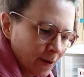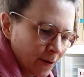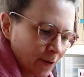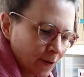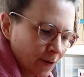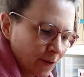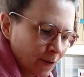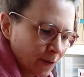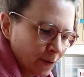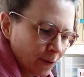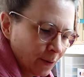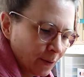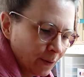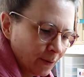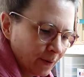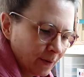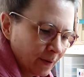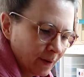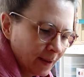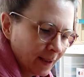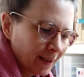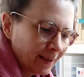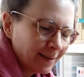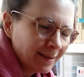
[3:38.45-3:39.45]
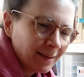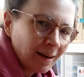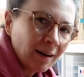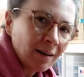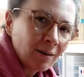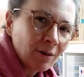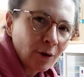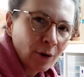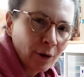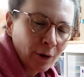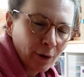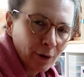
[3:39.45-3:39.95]
So these
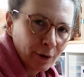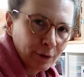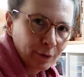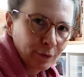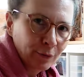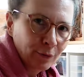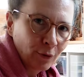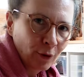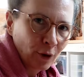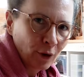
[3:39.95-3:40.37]
are called